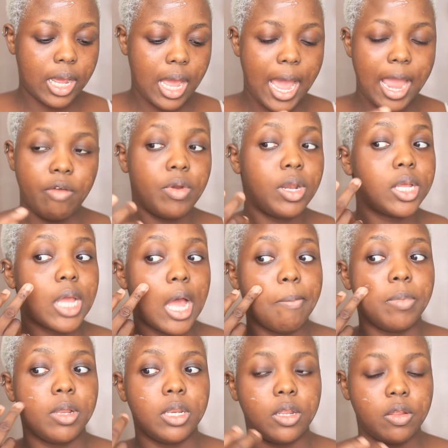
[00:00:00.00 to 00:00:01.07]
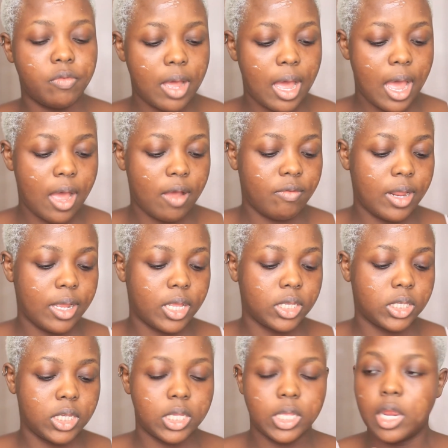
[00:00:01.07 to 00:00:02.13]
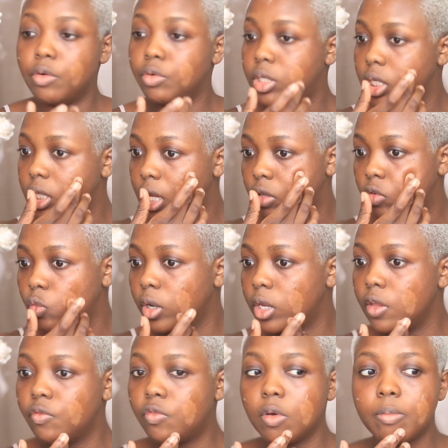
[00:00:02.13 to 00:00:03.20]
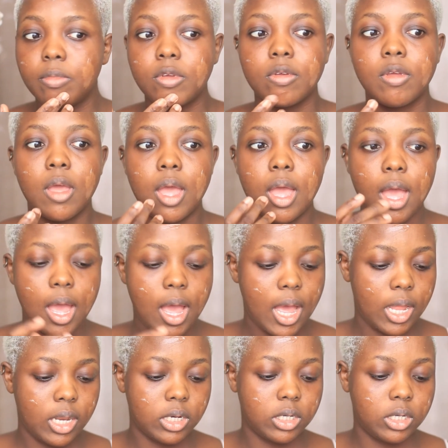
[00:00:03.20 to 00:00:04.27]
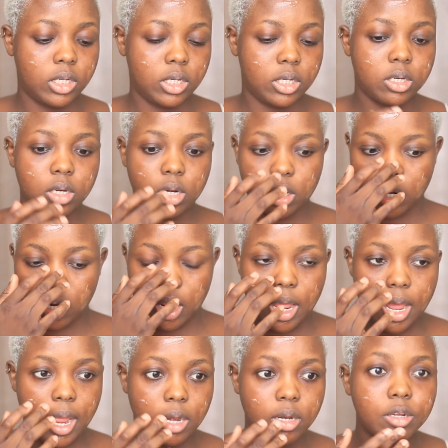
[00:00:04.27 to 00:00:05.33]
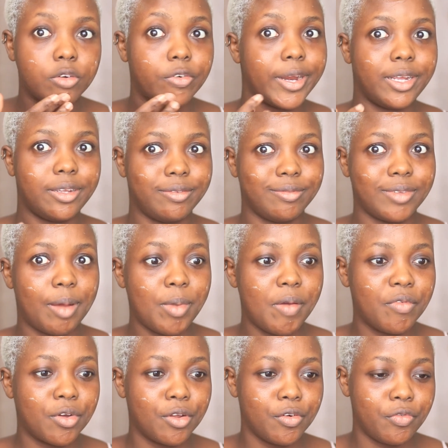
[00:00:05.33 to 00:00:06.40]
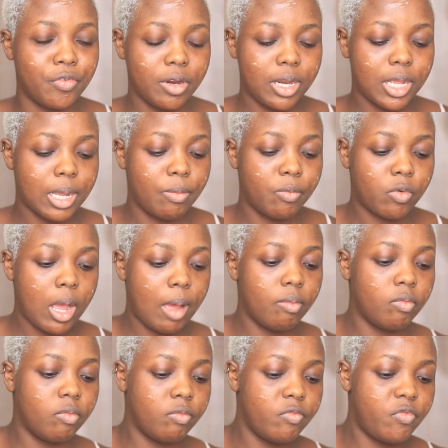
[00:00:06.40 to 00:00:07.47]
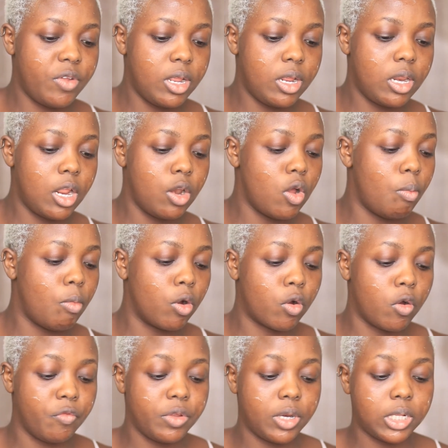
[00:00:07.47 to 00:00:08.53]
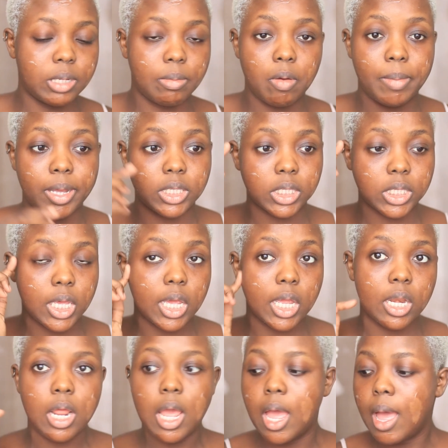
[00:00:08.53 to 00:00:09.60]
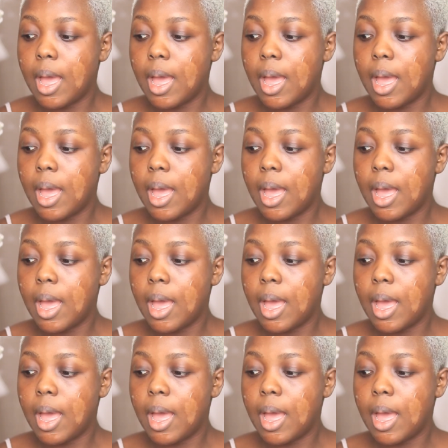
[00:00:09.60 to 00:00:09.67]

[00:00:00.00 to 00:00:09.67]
I really can't believe I have like a skincare routine that's working for me, and I look great. I'm not even gonna front, like, I'm feeling a lot more confident about my skin.